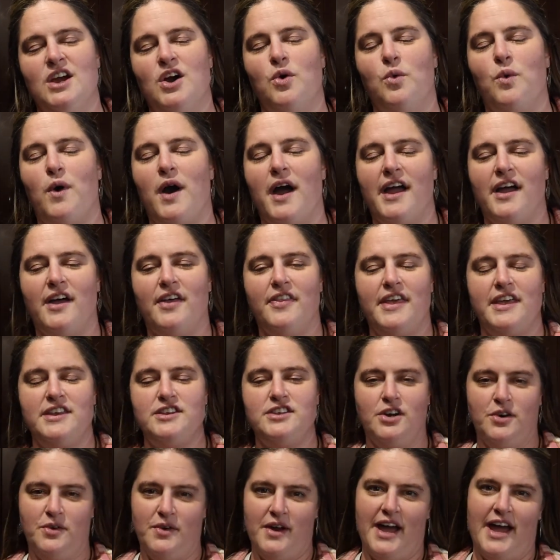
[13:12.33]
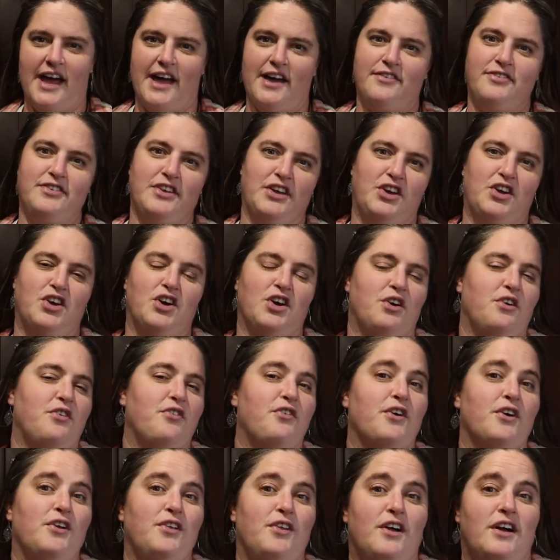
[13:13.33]
While they don't have to cook
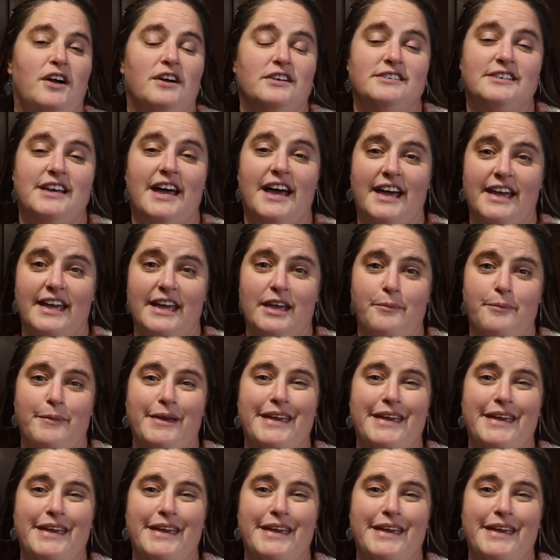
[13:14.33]
for a long time,